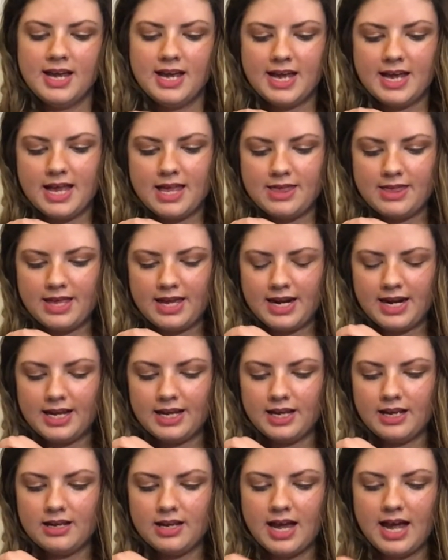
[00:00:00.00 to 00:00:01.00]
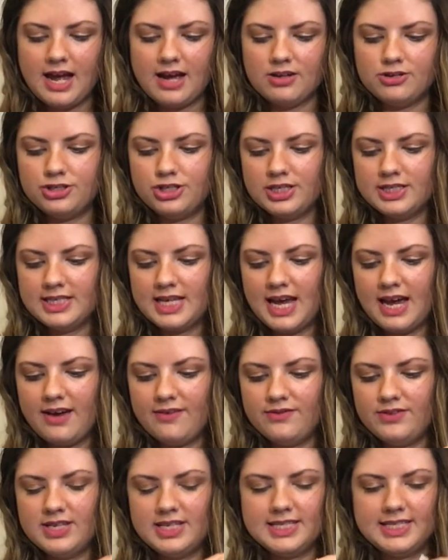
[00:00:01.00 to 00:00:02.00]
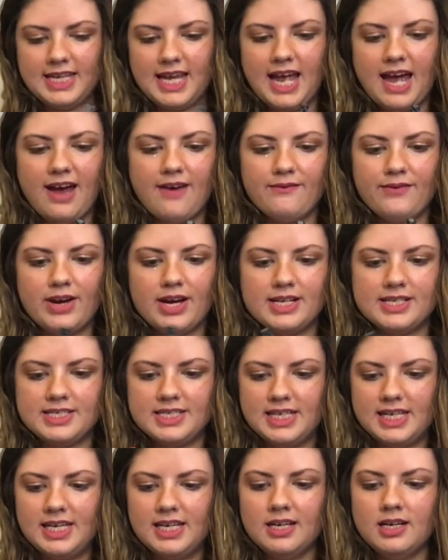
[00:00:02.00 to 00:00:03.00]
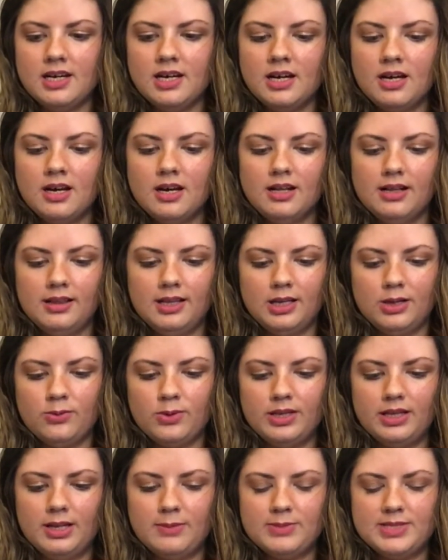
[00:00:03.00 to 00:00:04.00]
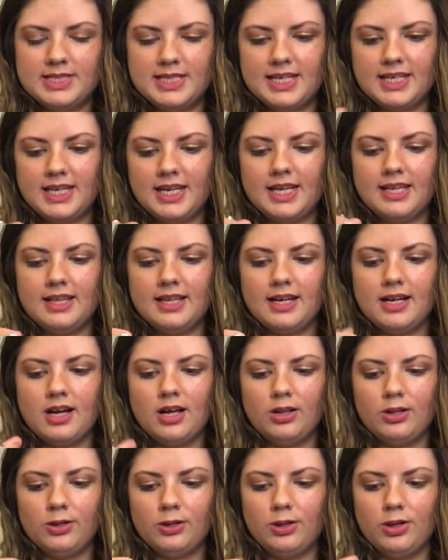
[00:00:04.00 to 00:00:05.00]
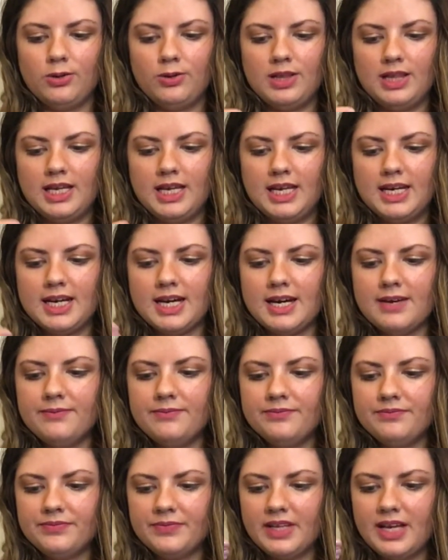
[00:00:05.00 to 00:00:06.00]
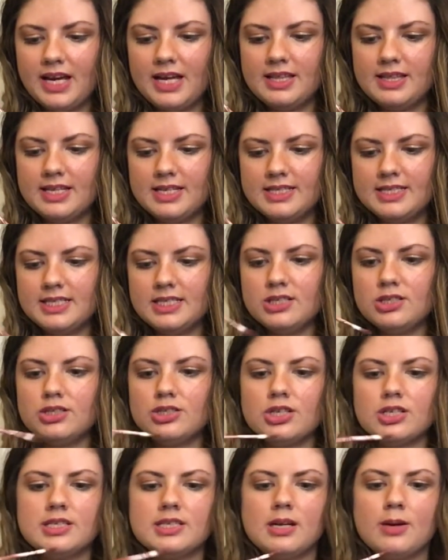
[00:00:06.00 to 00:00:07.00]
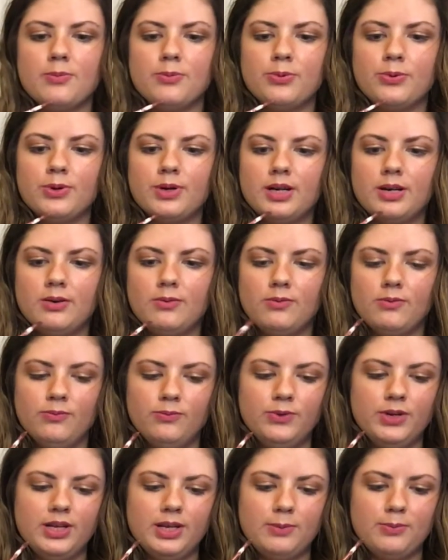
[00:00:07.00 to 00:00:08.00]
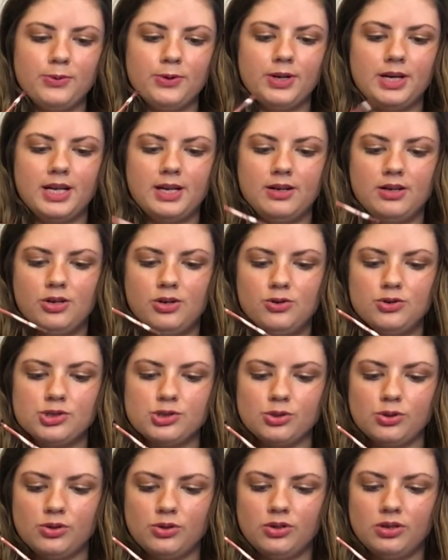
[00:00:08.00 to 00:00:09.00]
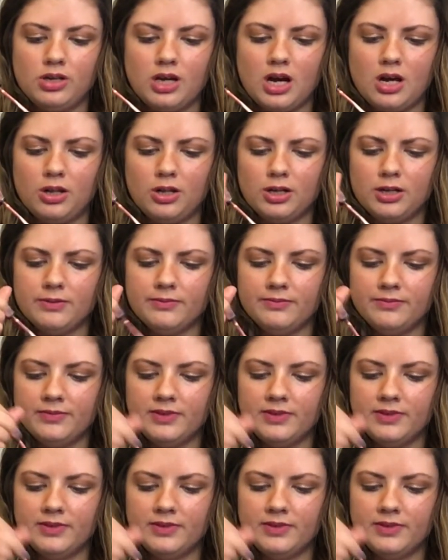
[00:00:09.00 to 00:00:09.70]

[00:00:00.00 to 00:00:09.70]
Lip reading: And then I just have this Kat Von D liquid lipstick in the color Lolita, and this is just a really pretty neutral color.